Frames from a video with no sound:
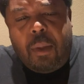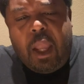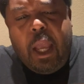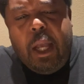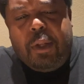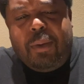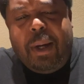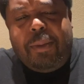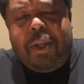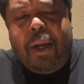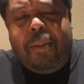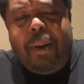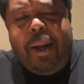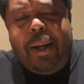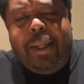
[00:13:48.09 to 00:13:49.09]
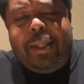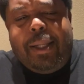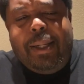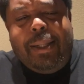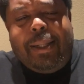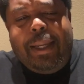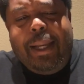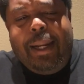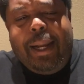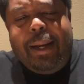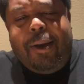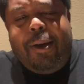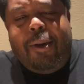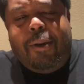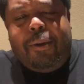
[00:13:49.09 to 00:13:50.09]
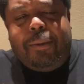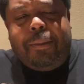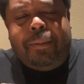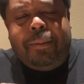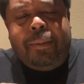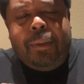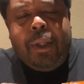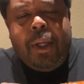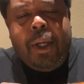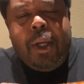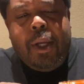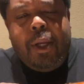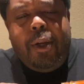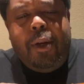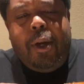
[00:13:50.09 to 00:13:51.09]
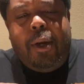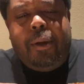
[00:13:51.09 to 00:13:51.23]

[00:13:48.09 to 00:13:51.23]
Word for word: That's what I'm talking about. It's good to eat at home. You know?